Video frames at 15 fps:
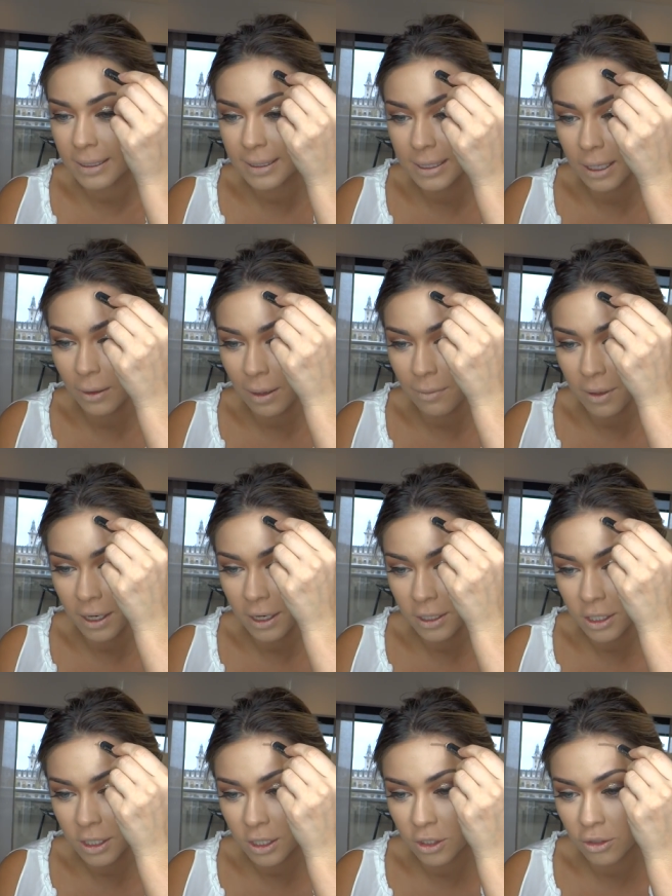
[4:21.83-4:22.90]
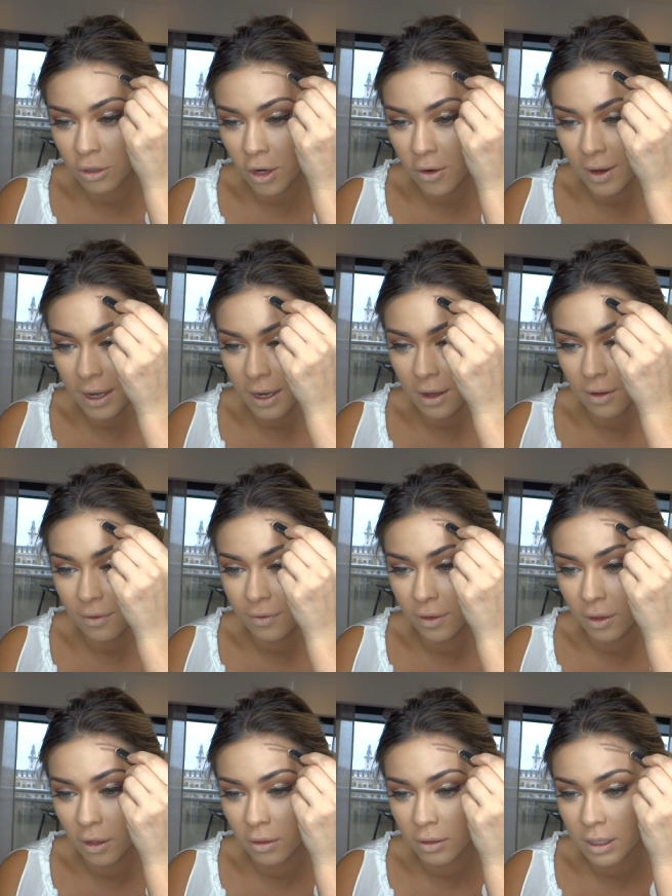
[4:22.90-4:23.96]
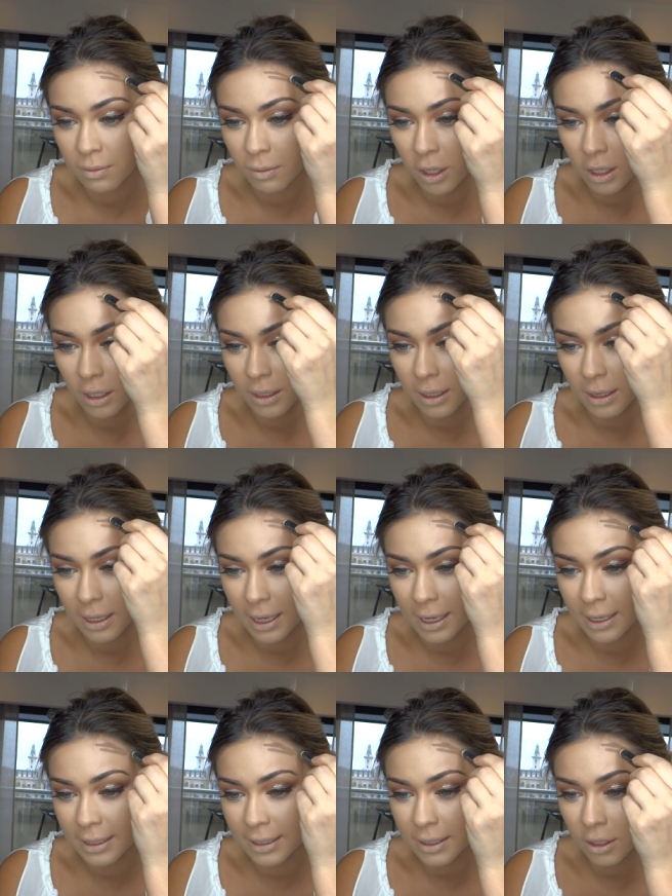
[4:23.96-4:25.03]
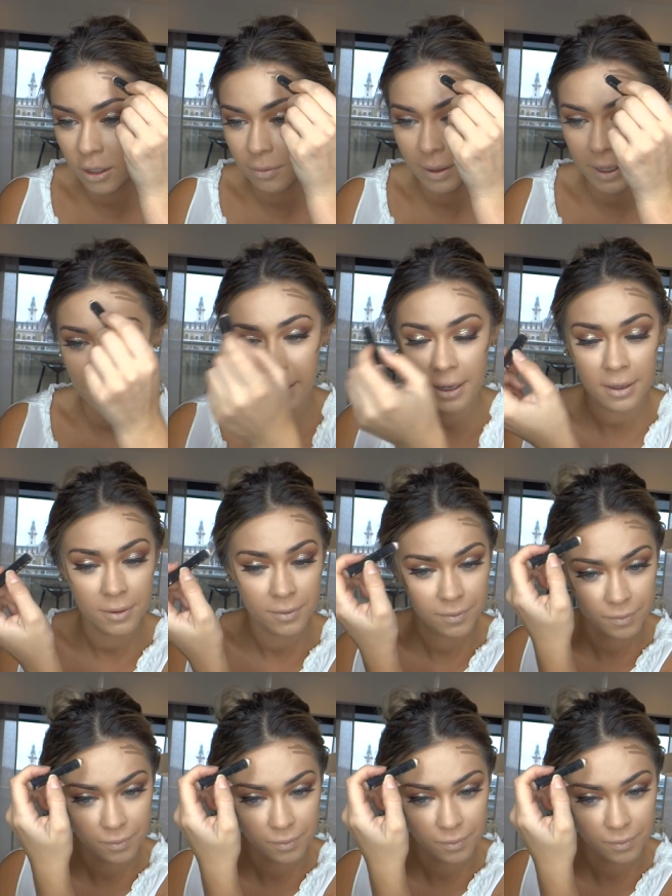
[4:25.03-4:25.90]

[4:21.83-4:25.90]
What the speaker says: so I'm going to just draw in a few small lines up here,